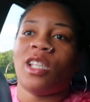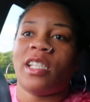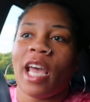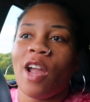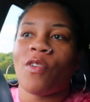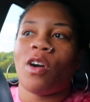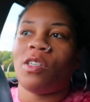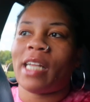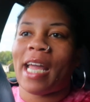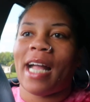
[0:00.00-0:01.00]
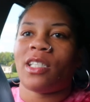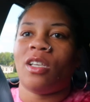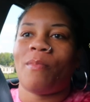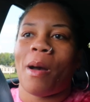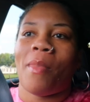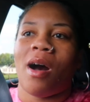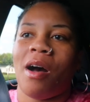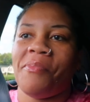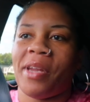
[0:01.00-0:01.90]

the same road like I took my mom